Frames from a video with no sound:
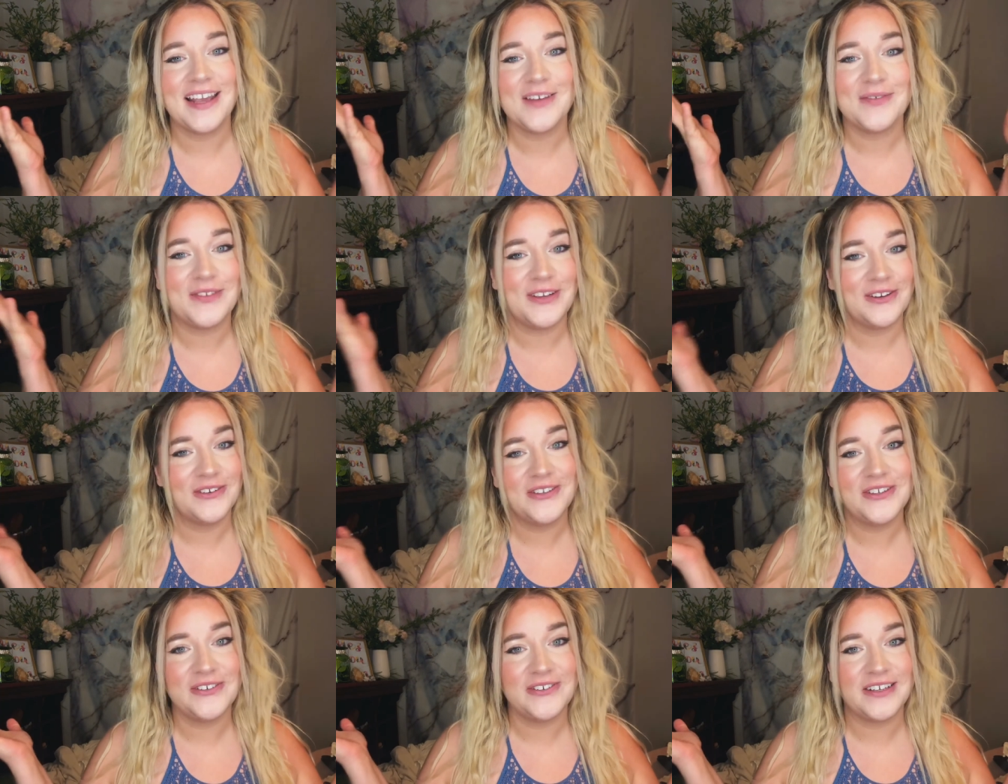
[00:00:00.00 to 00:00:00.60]
If
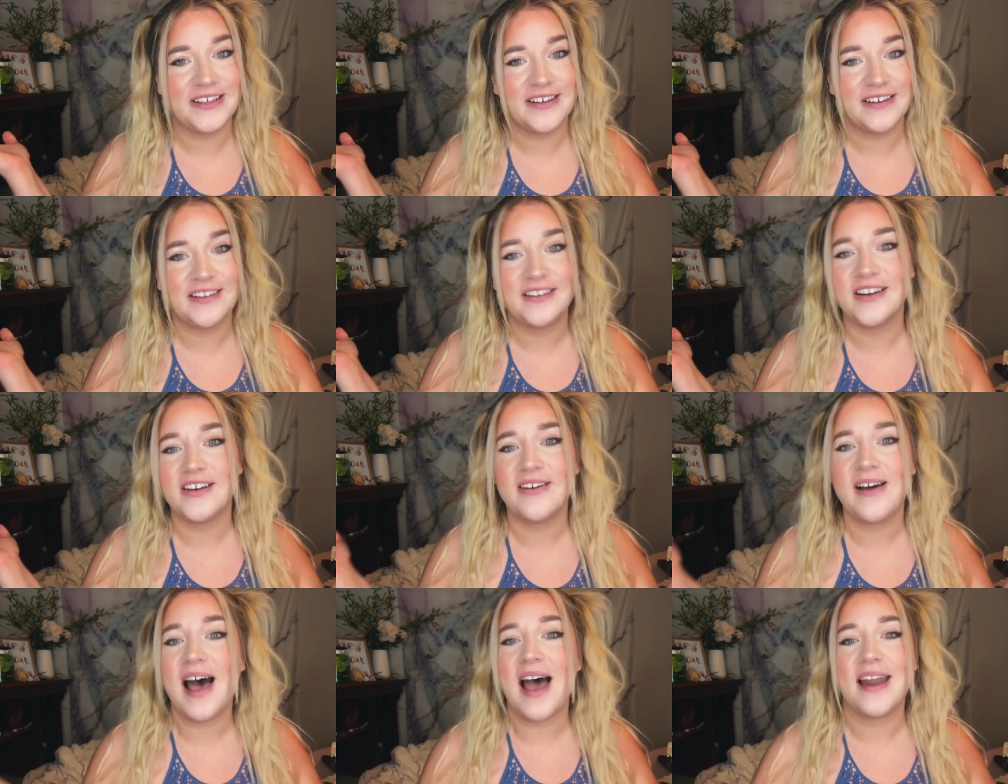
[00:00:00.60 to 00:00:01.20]
you're new here,
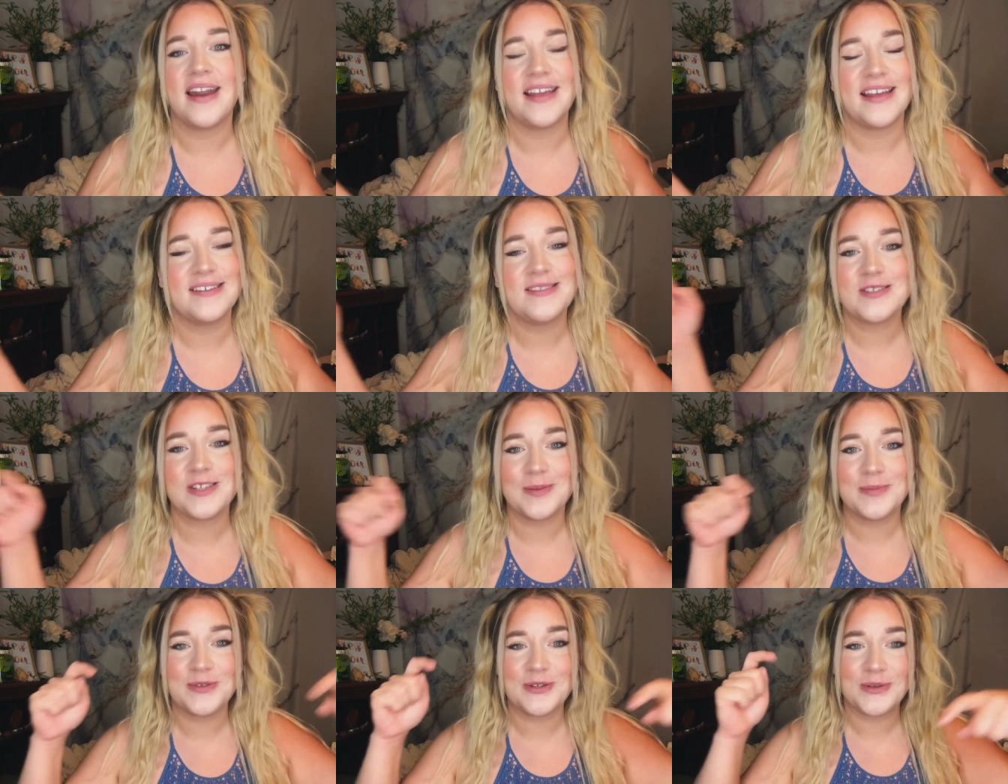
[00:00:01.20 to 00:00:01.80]
go ahead
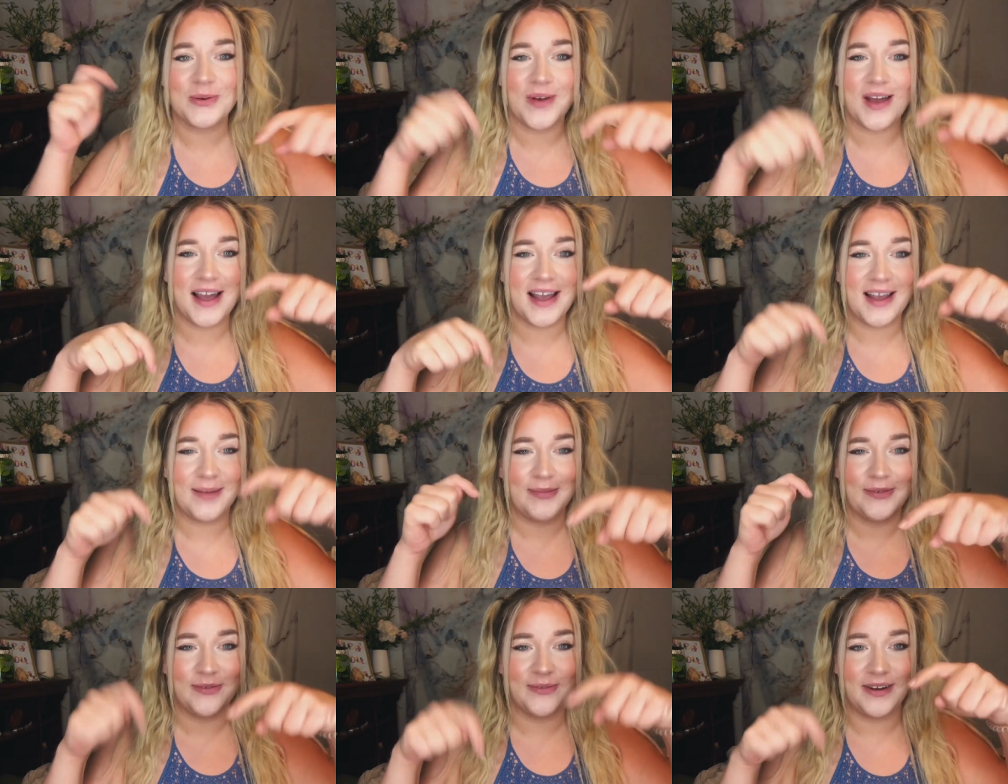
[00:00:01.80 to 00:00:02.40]
and
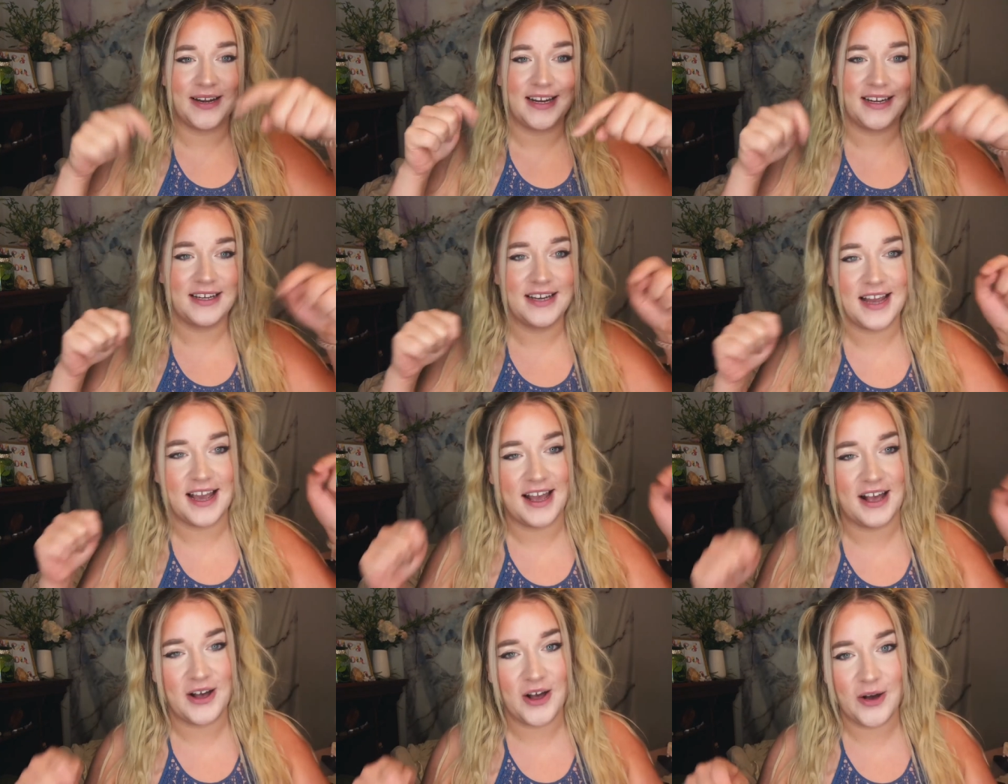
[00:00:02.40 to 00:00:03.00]
subscribe right
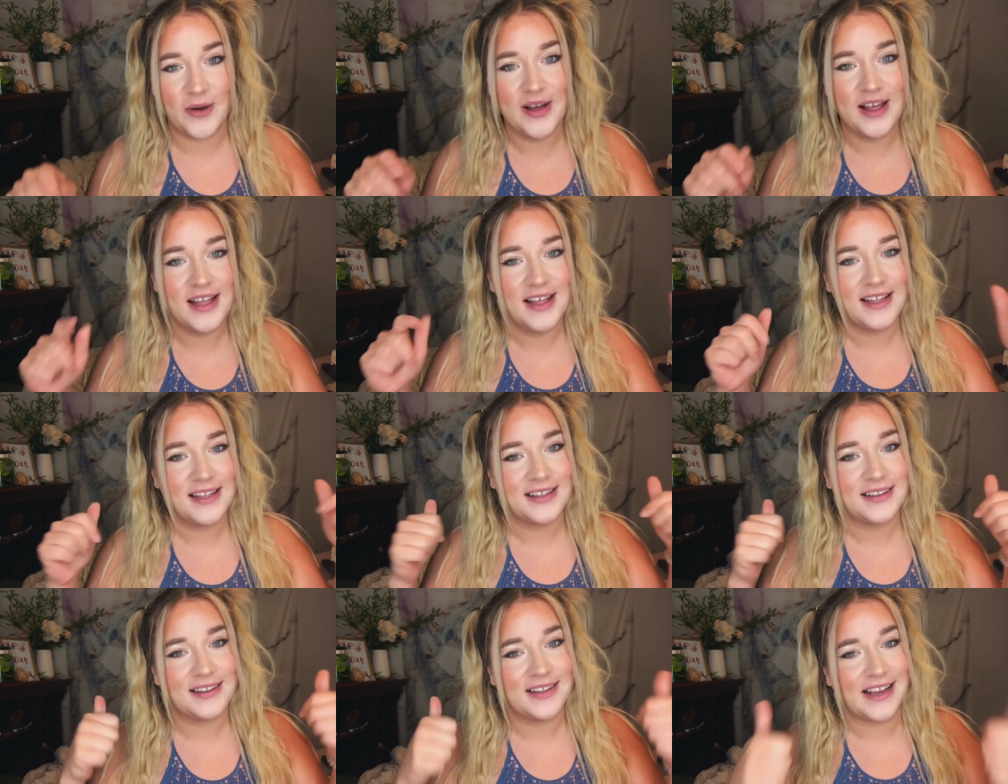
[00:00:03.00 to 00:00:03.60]
now,
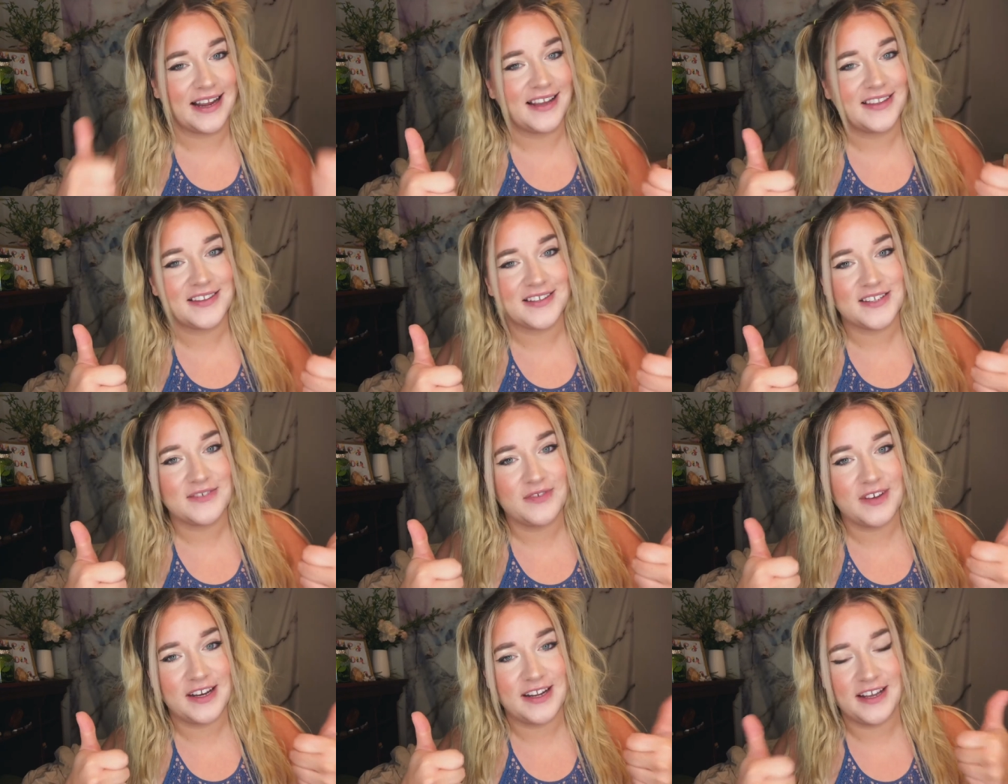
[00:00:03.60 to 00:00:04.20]
like
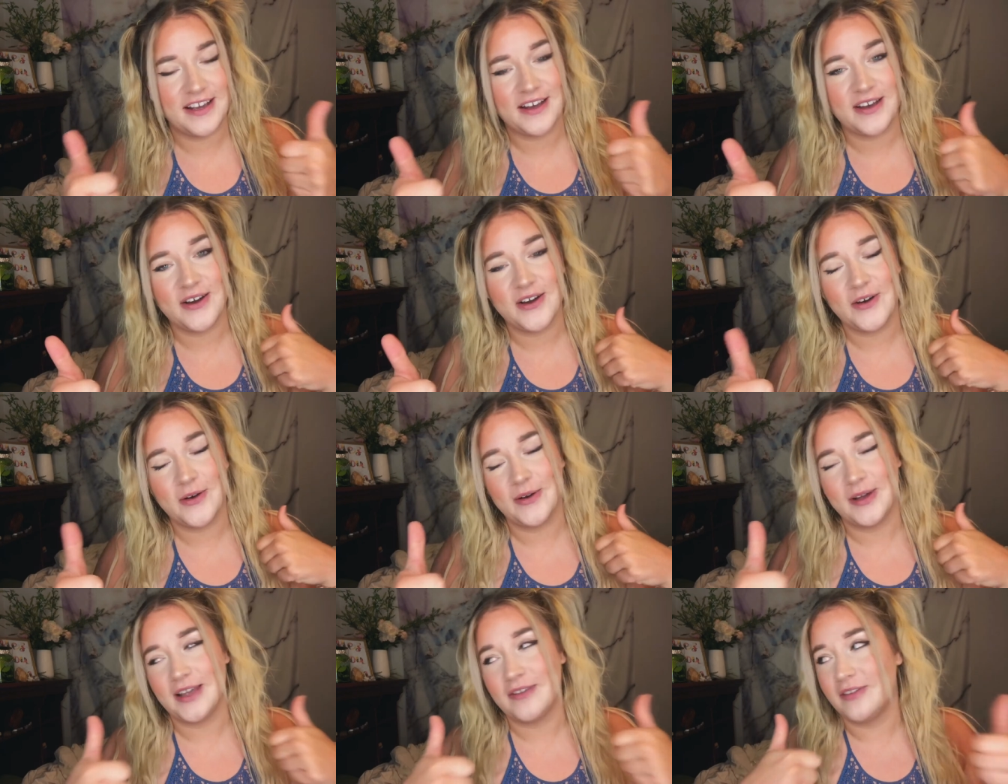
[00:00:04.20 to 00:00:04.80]
this
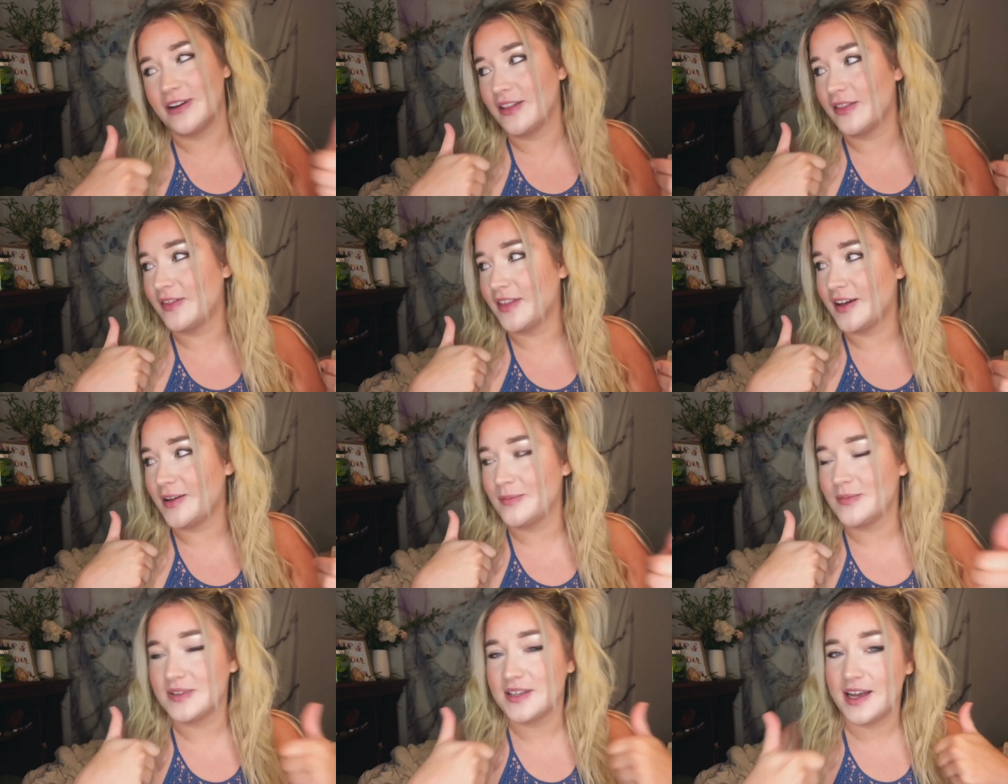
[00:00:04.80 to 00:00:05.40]
video, give it a
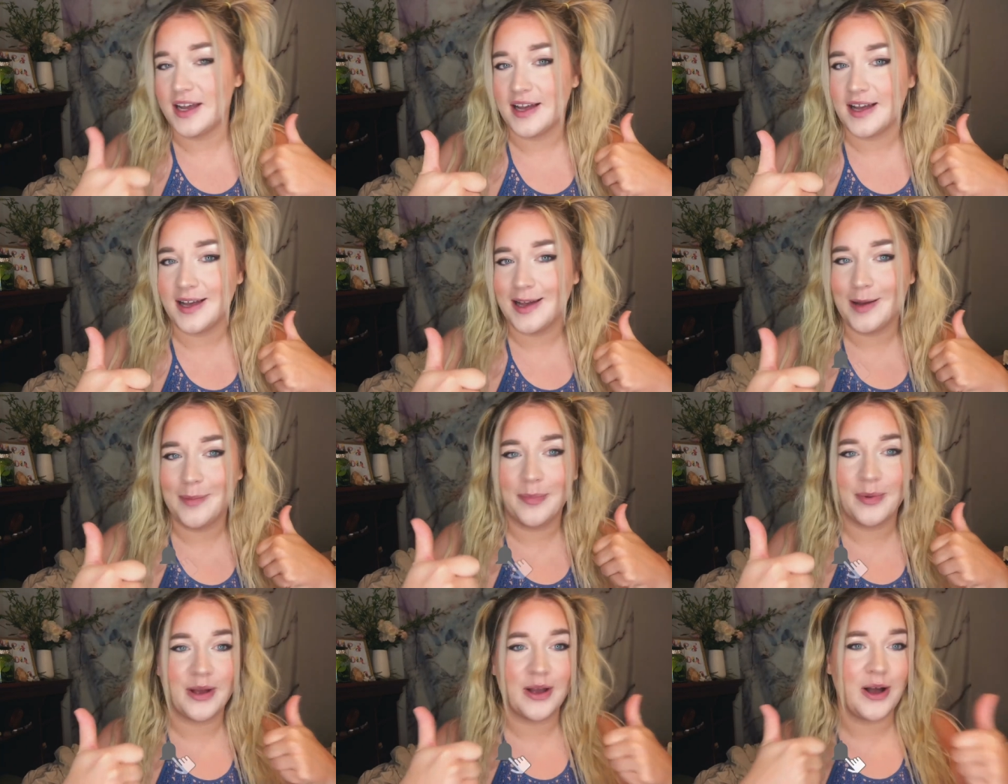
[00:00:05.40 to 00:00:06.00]
thumbs
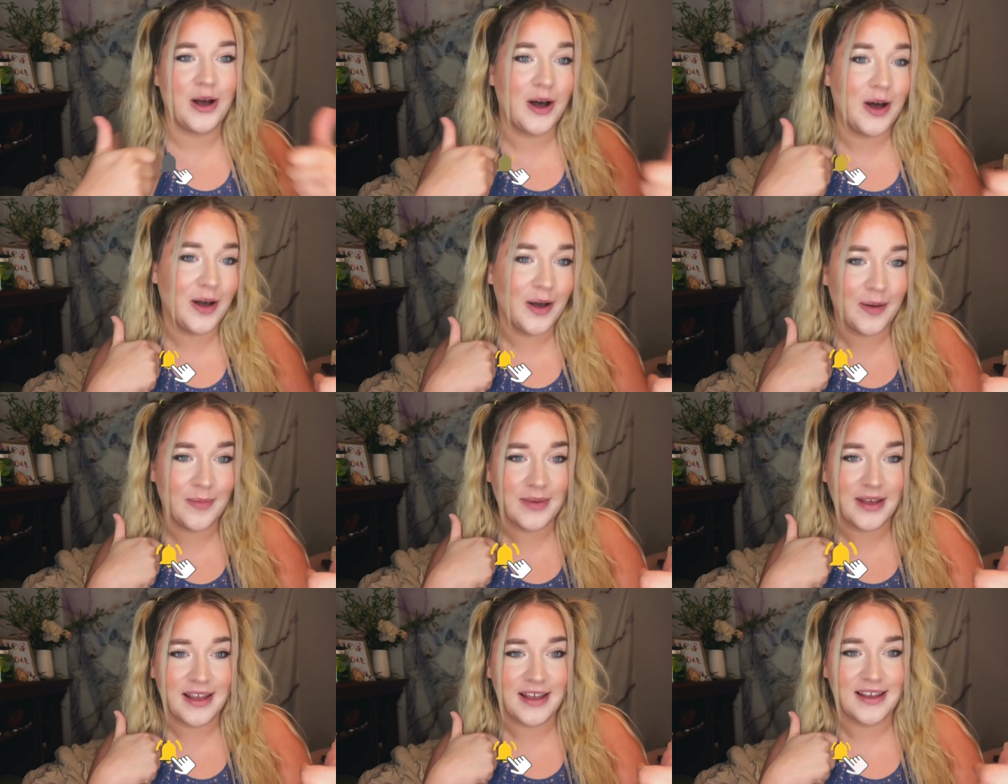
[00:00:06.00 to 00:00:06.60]
up,
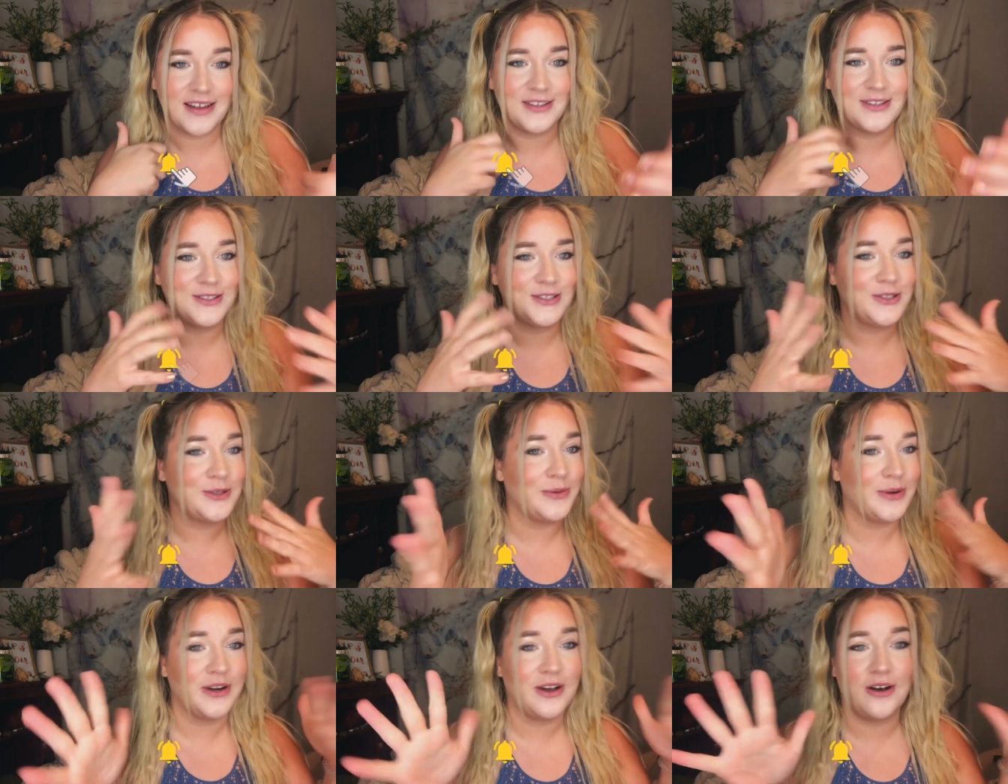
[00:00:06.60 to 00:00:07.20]
comment,
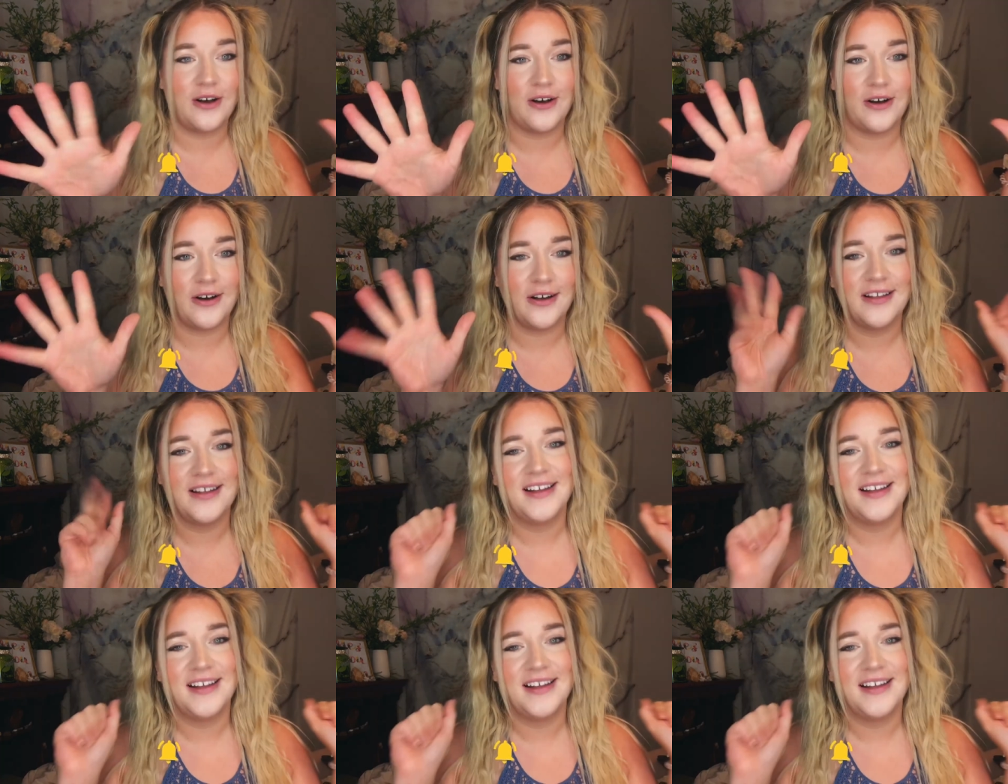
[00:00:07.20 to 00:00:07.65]
do it all.